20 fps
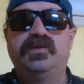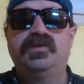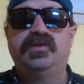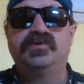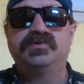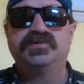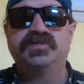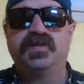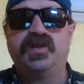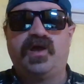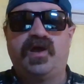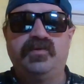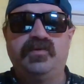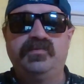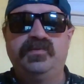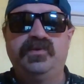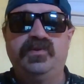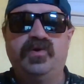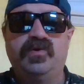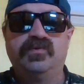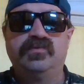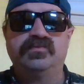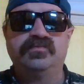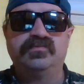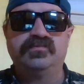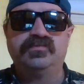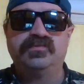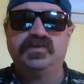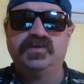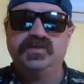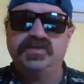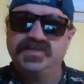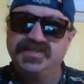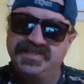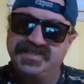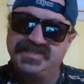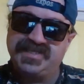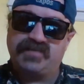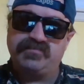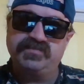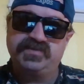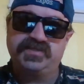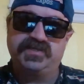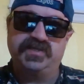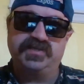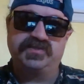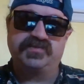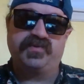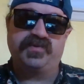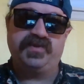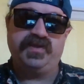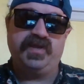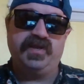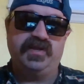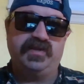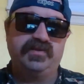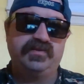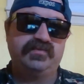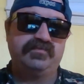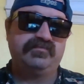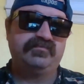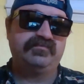there's an unknown substance within it.